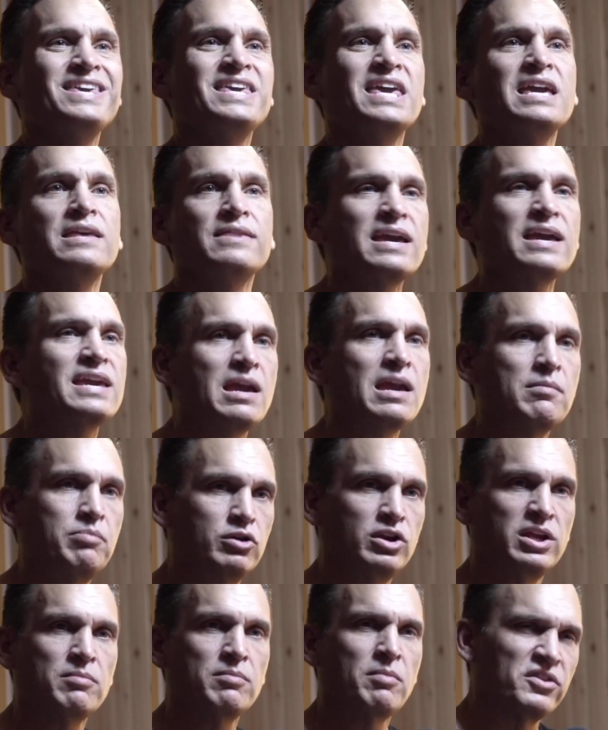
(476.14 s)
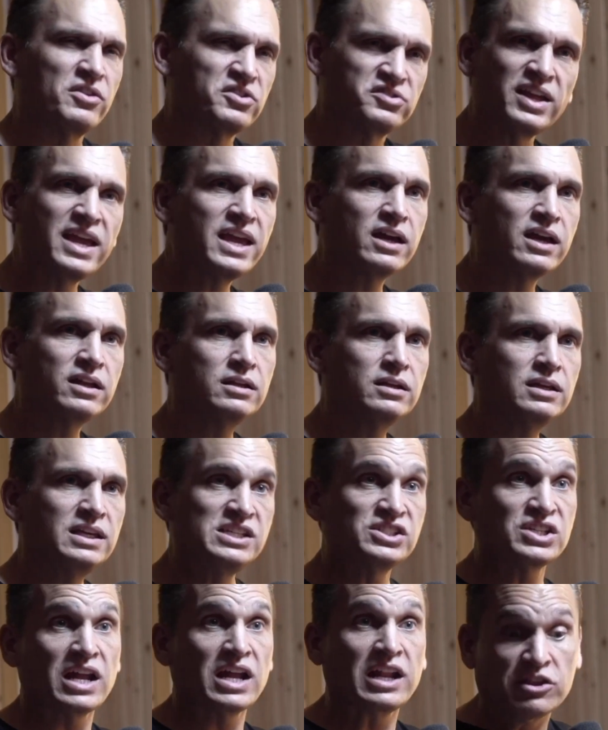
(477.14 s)
he can't they can't put him on the stand
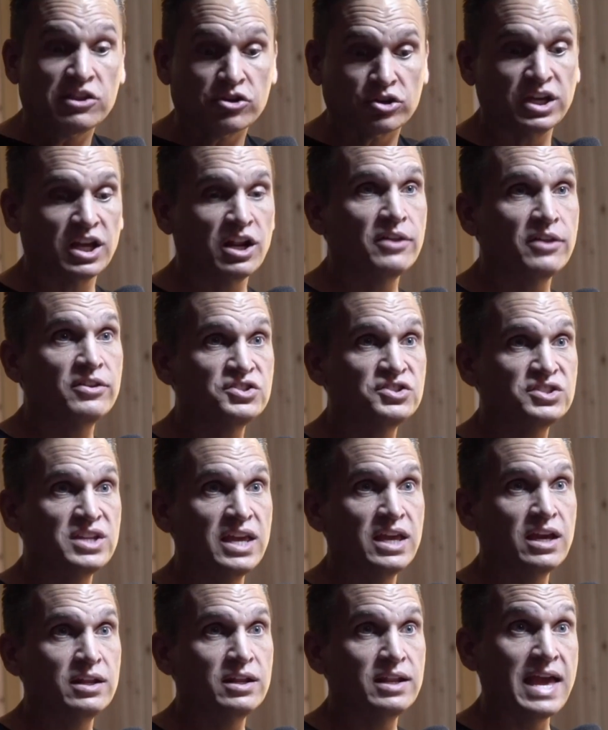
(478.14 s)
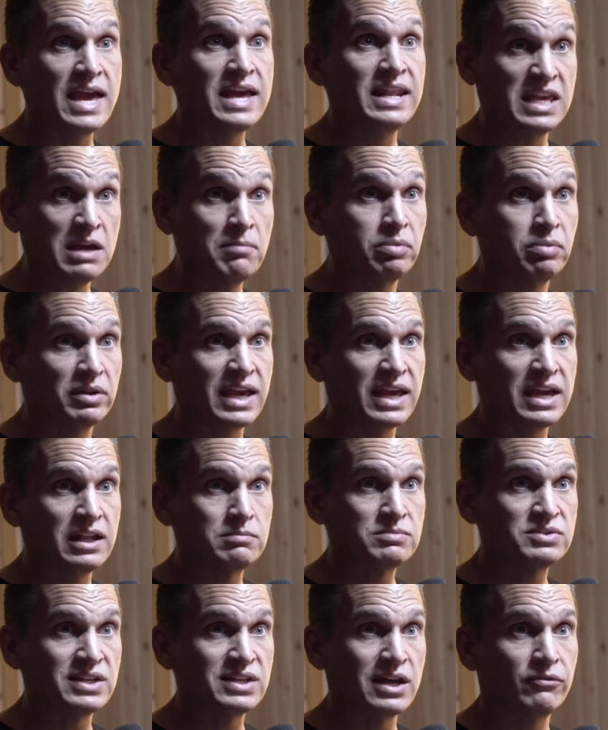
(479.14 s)
he's got to either get on the stand and implicate